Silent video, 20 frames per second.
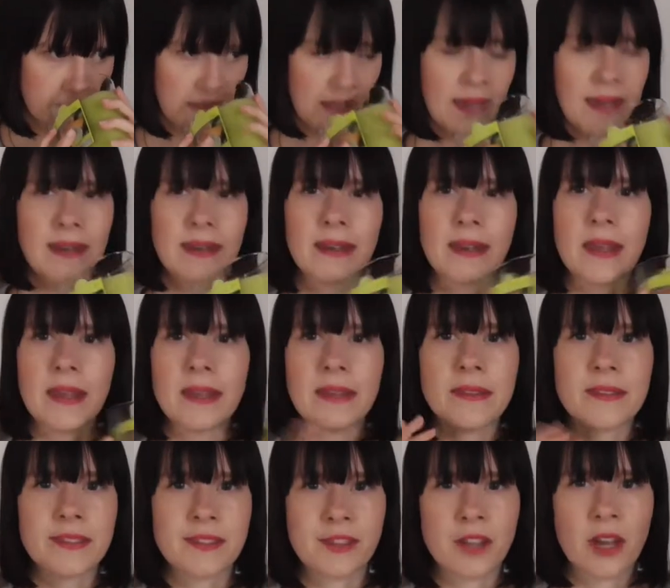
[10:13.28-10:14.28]
And
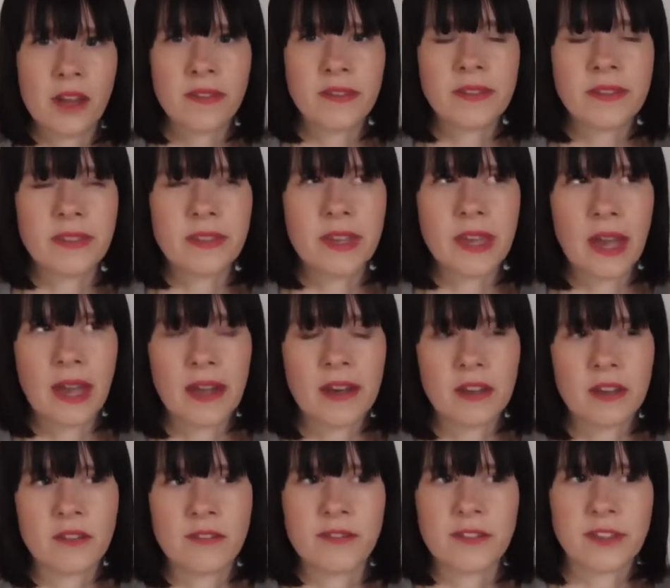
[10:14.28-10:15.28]
it's not the
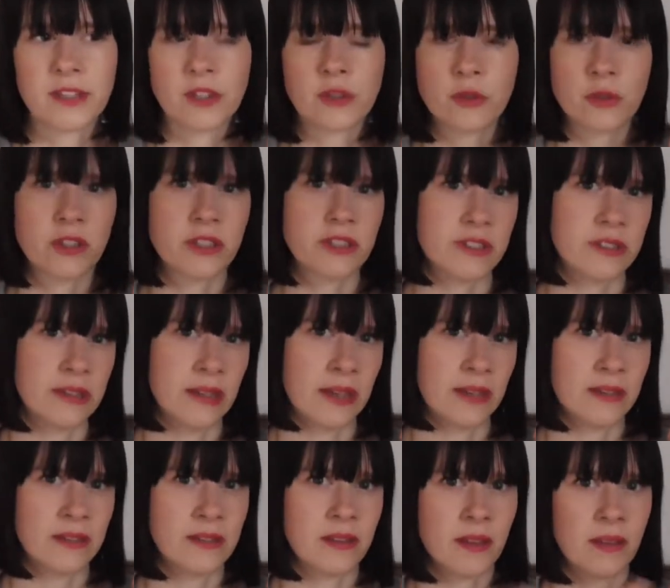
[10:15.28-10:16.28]
kind of citrus
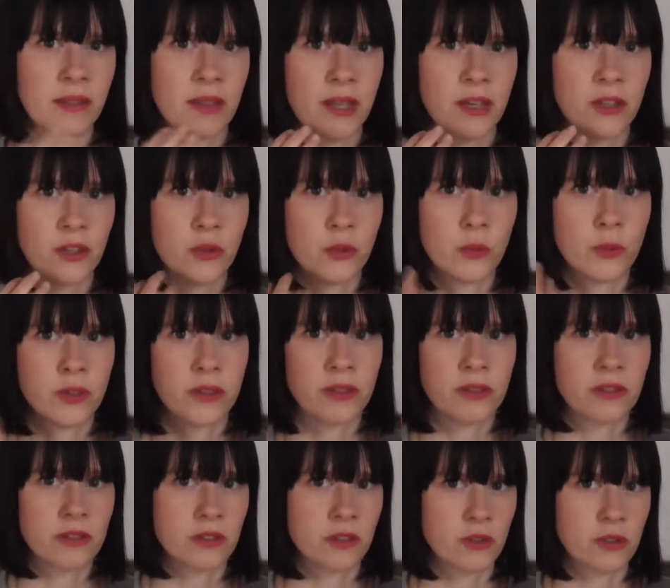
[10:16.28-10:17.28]
scent that you would
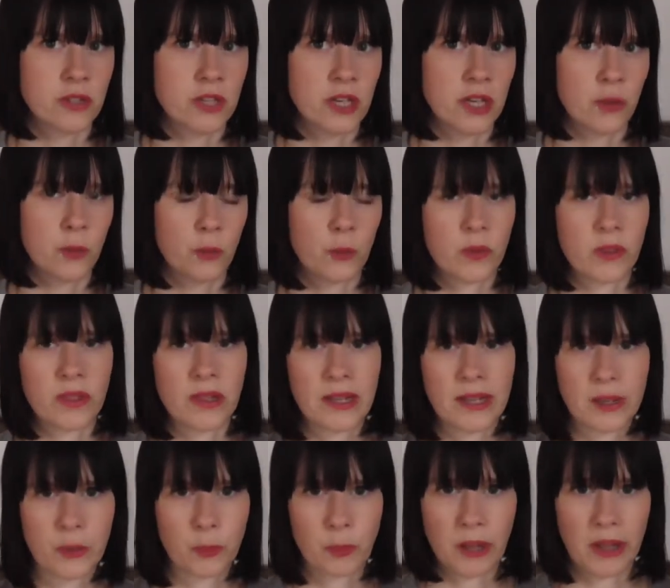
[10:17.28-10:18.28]
associate with
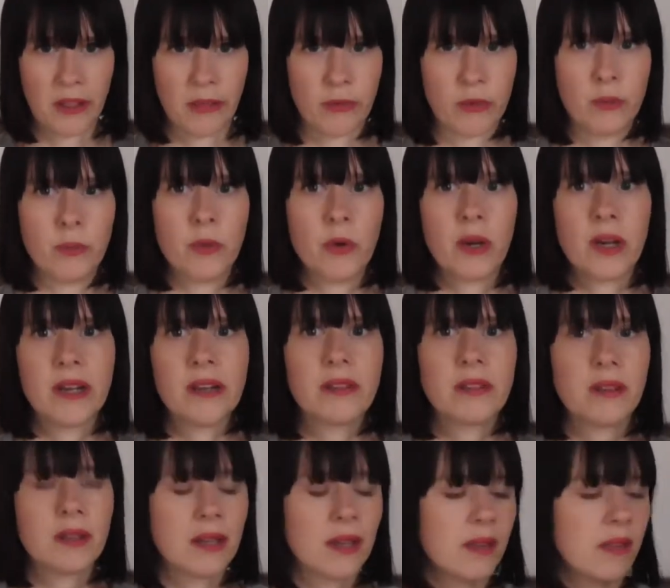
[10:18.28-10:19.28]
like a bathroom or
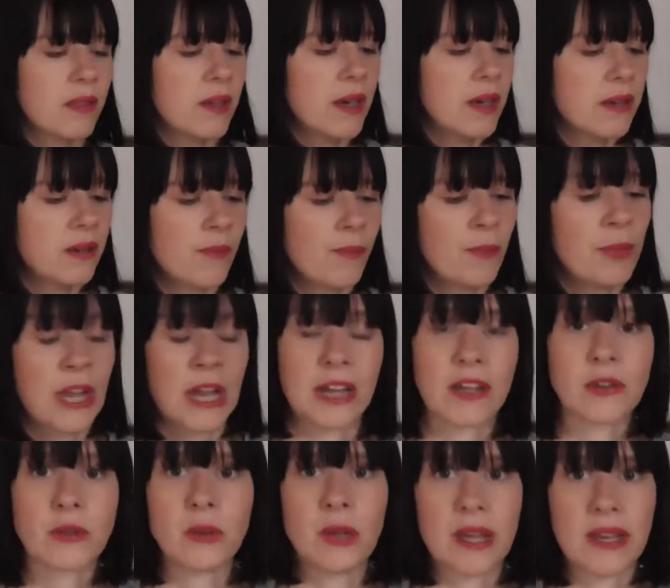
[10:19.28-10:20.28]
anything like that. I
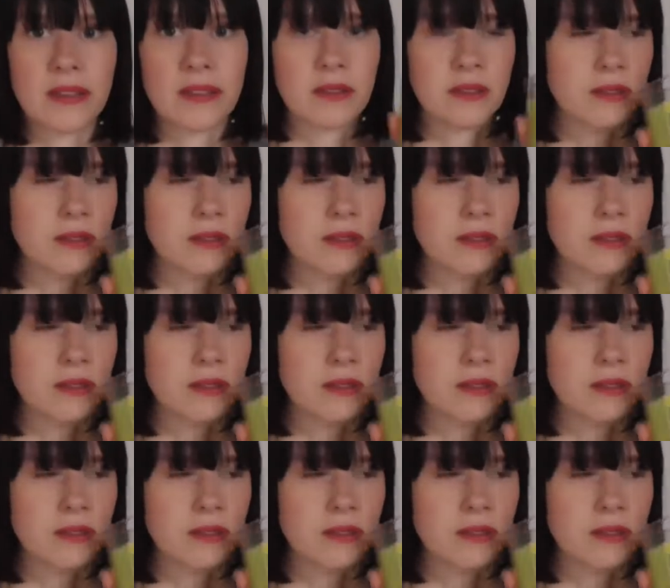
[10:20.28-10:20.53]
do like